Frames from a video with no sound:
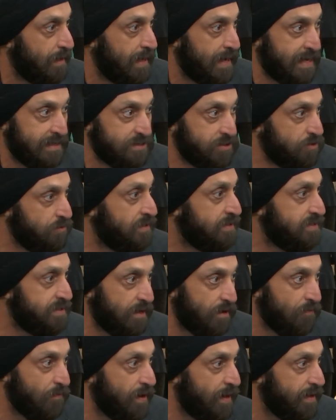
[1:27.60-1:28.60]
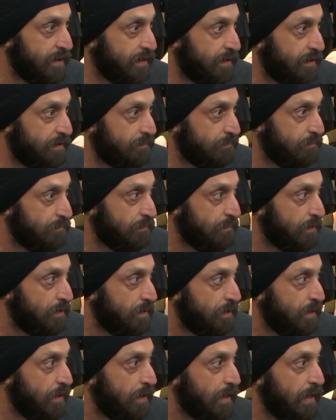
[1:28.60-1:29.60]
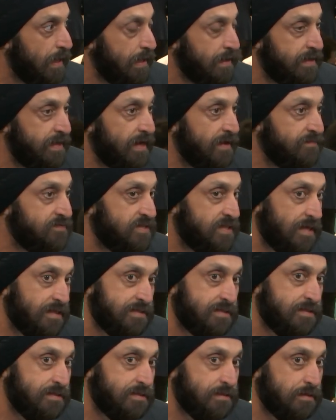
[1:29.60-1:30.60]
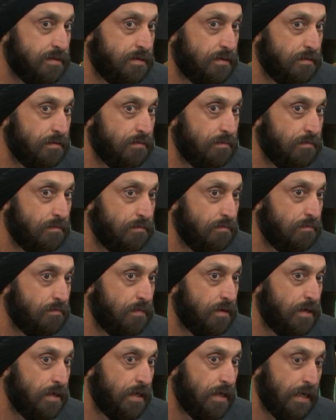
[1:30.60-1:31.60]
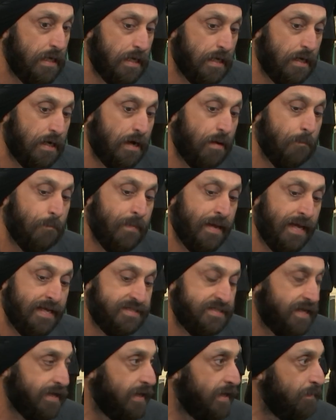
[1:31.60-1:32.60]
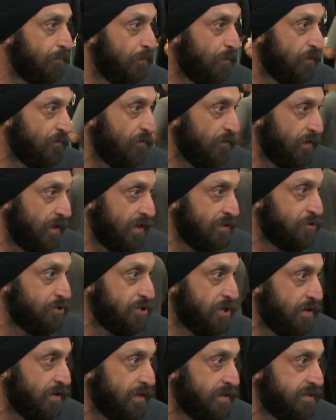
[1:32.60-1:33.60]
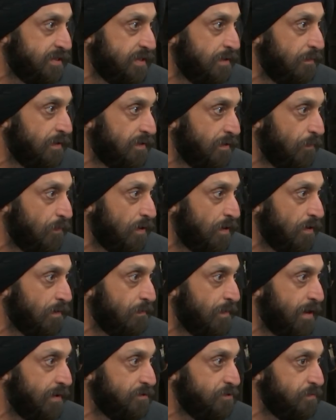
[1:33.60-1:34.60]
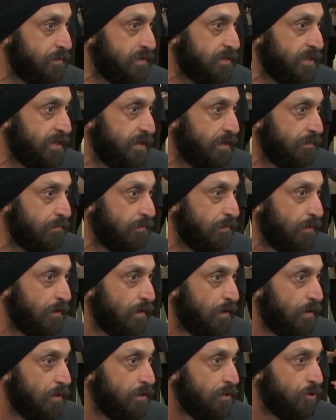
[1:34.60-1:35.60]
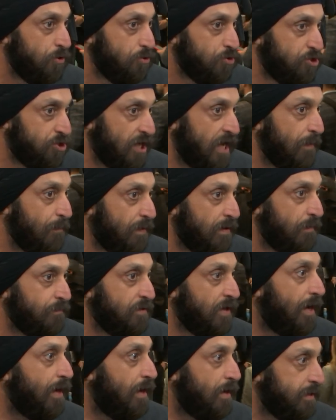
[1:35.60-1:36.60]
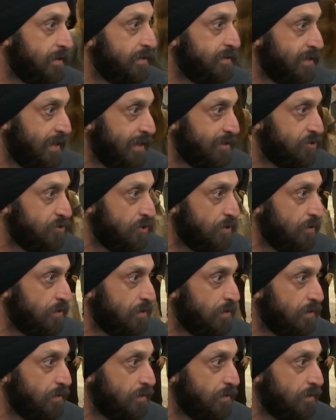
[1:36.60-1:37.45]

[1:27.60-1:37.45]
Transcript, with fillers: as soon as they're ready, it gives us amazing input for the engineering team and the product management team to shape up the architecture